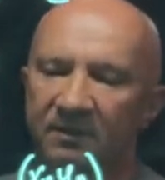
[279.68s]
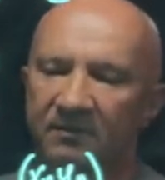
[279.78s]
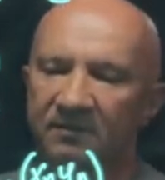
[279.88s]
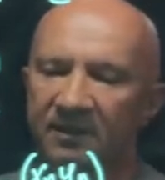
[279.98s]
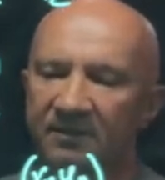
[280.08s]

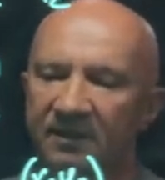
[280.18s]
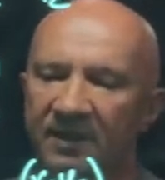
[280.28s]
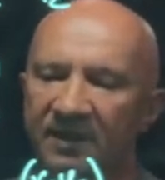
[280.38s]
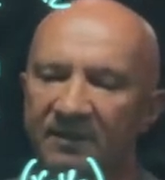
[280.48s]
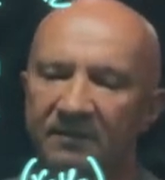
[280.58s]

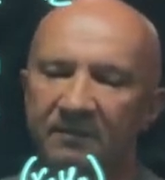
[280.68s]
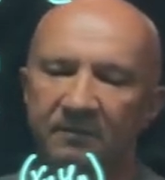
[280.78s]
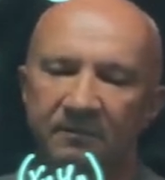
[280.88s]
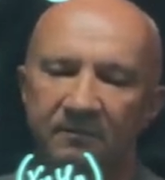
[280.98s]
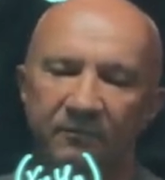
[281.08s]
Zn,
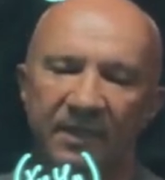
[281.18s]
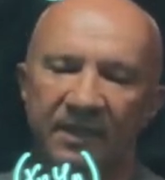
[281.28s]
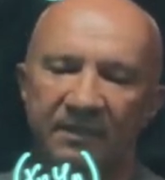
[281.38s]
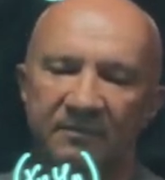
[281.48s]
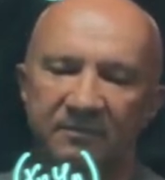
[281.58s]
where
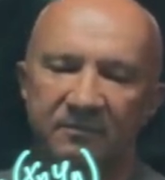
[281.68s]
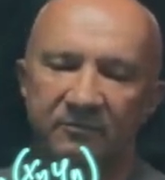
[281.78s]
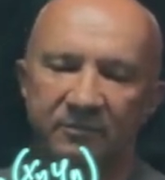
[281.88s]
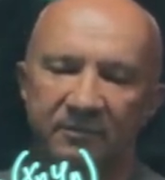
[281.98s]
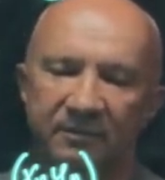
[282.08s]
n is
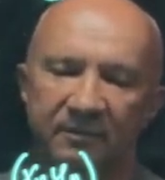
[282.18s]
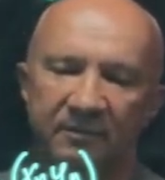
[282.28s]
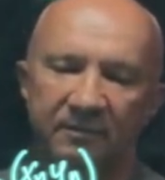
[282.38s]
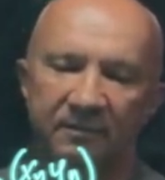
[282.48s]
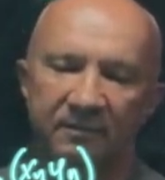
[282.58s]
usually,
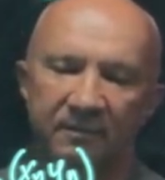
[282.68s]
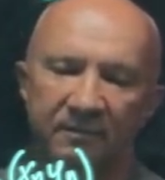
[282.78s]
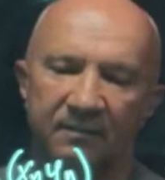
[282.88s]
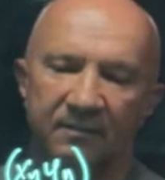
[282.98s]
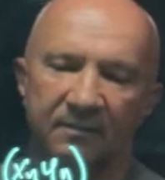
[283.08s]

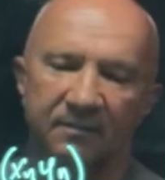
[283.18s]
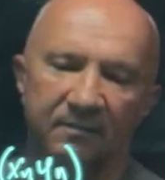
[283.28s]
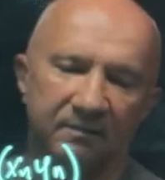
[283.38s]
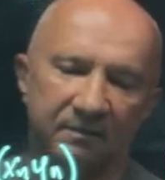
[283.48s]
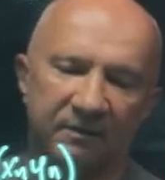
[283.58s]

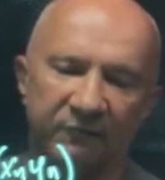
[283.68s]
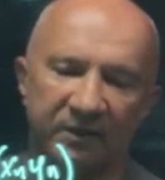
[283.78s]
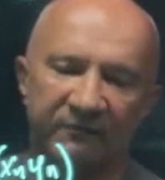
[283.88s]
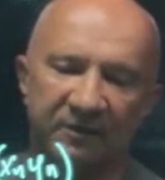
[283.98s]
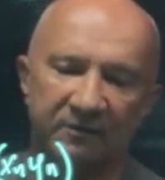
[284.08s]
if you
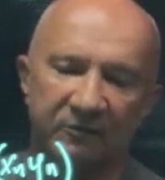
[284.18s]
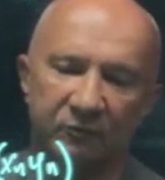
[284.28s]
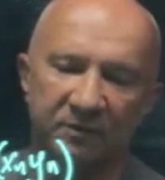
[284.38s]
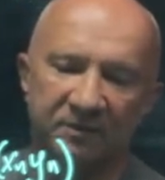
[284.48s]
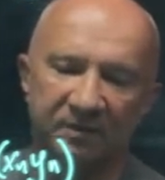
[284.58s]
have n
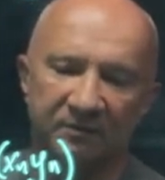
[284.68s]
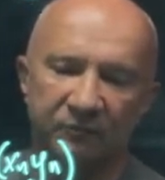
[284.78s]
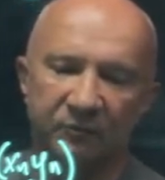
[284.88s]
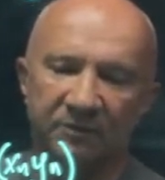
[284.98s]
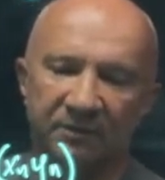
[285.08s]
qubits, that
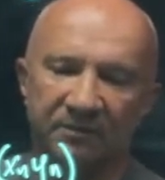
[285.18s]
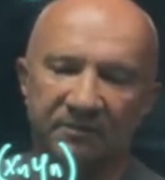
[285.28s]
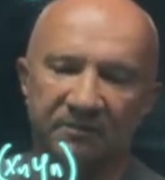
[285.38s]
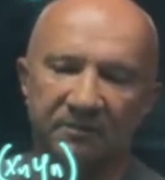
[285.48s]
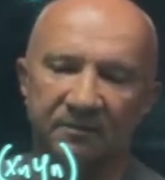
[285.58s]
would be n
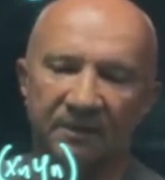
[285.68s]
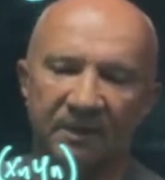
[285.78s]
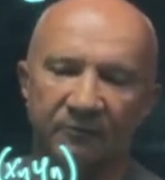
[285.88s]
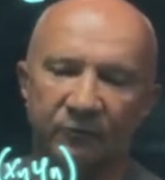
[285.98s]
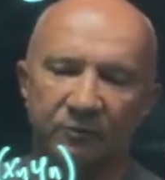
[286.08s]

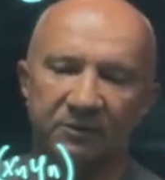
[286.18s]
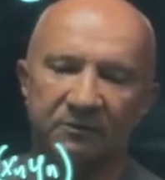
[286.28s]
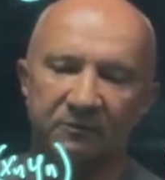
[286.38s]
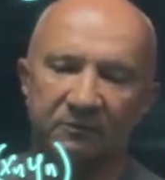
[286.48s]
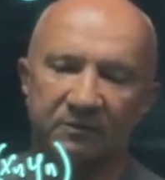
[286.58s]
would be
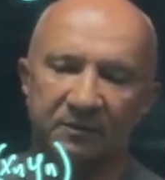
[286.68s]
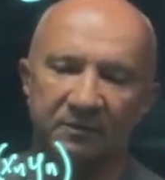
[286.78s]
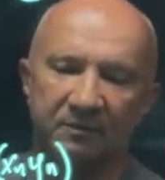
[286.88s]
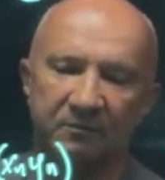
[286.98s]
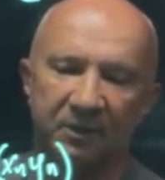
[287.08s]
2 to the
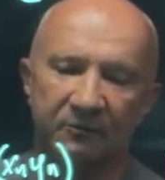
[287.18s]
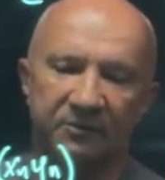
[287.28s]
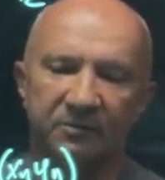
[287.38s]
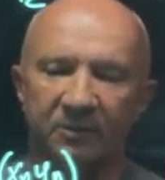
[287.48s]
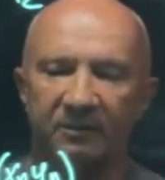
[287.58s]
power
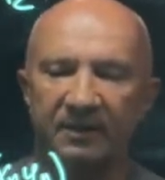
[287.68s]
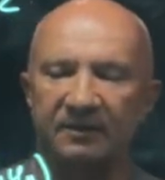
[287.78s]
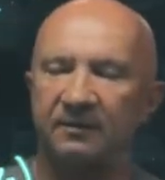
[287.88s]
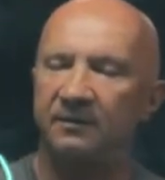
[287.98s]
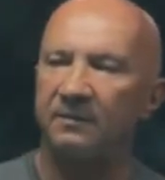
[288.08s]
small
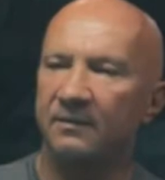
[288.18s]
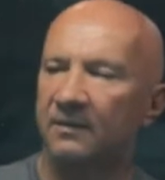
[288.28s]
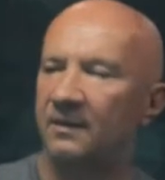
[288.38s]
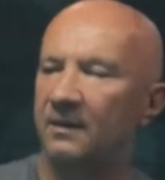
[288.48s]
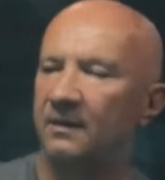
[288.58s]
n.
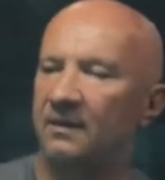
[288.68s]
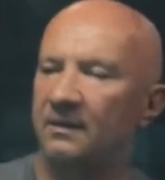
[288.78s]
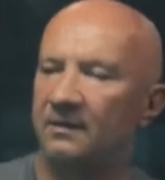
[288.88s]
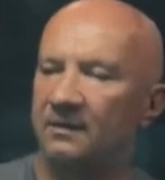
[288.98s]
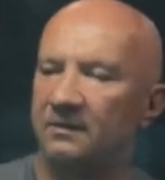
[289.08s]

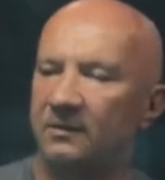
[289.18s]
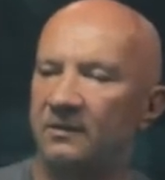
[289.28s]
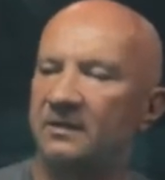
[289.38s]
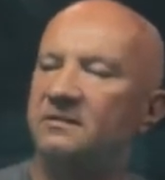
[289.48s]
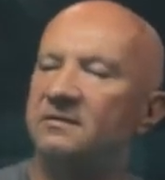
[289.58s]
So
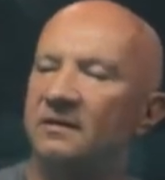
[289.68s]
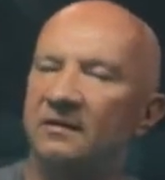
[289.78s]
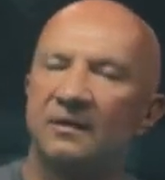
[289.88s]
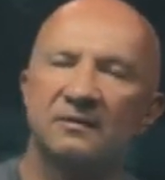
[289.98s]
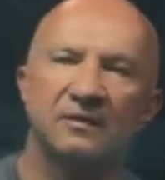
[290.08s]
that's
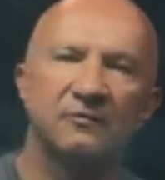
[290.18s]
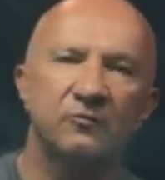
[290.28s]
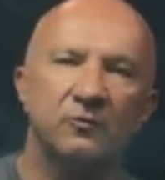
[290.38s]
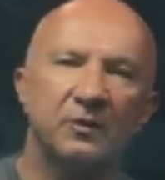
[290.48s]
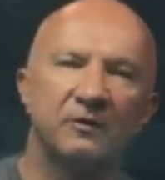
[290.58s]
a
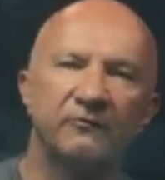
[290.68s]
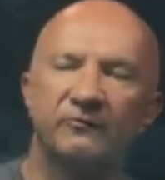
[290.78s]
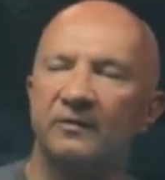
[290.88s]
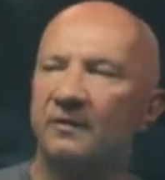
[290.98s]
group of